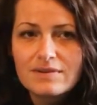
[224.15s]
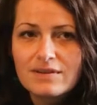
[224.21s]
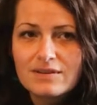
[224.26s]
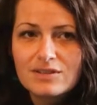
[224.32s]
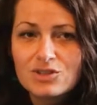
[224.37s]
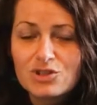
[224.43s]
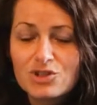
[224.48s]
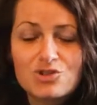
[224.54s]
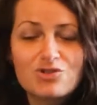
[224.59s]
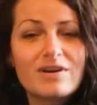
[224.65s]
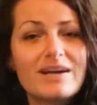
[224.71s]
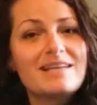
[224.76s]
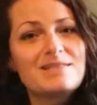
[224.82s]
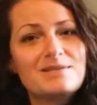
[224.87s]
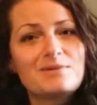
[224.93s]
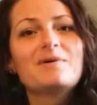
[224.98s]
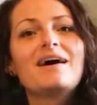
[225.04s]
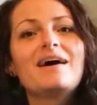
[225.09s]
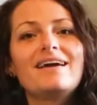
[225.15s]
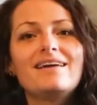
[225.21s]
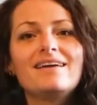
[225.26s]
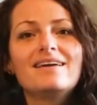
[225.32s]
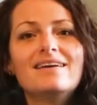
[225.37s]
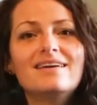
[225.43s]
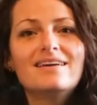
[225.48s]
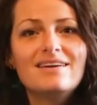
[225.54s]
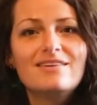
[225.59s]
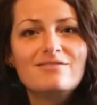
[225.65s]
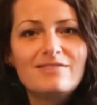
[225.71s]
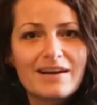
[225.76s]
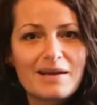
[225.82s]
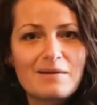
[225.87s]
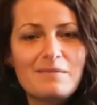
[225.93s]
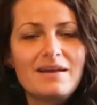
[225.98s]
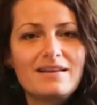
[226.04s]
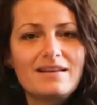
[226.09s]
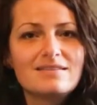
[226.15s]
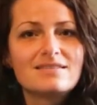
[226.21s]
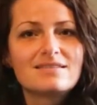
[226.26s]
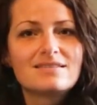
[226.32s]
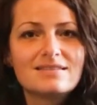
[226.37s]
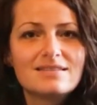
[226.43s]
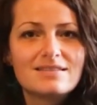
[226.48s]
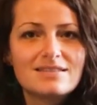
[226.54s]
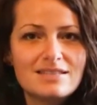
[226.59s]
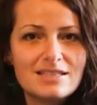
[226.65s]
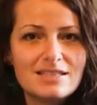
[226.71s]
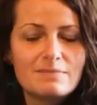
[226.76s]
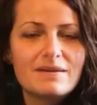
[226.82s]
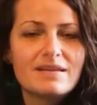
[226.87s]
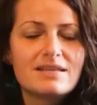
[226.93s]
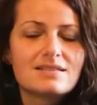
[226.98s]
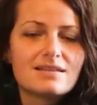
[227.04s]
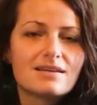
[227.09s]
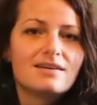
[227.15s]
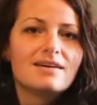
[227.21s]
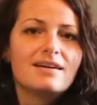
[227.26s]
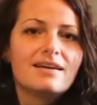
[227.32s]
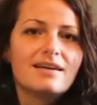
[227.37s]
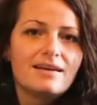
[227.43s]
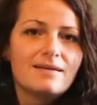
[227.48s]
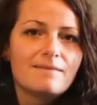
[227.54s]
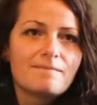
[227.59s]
straight away recommend that she speaks to Harley.